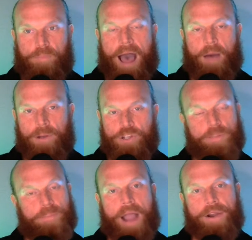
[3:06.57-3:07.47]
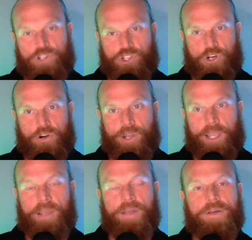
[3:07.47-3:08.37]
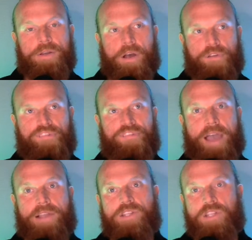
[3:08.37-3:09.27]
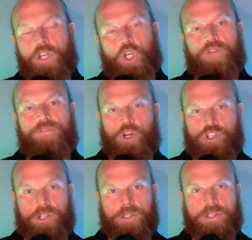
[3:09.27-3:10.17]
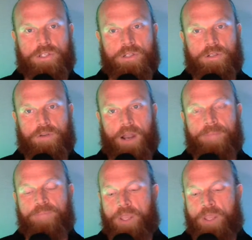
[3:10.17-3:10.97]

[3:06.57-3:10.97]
much the buyer's journey affects conversions, right?